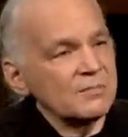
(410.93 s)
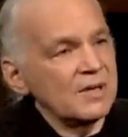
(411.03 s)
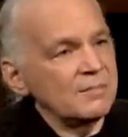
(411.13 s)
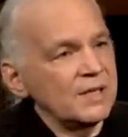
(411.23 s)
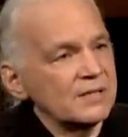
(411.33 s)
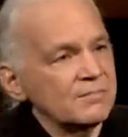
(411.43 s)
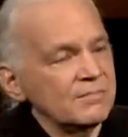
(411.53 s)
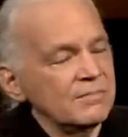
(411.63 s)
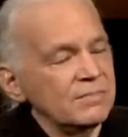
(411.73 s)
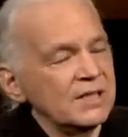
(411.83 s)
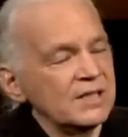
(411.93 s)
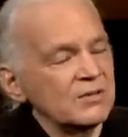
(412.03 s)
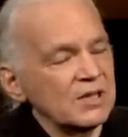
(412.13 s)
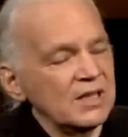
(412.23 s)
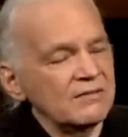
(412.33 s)
my best
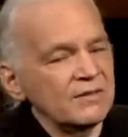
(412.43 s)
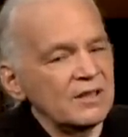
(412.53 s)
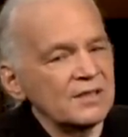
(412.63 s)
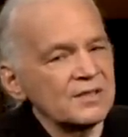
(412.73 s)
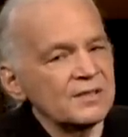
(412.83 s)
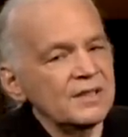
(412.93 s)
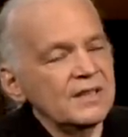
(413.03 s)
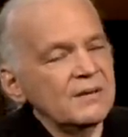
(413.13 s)
buddy's life also.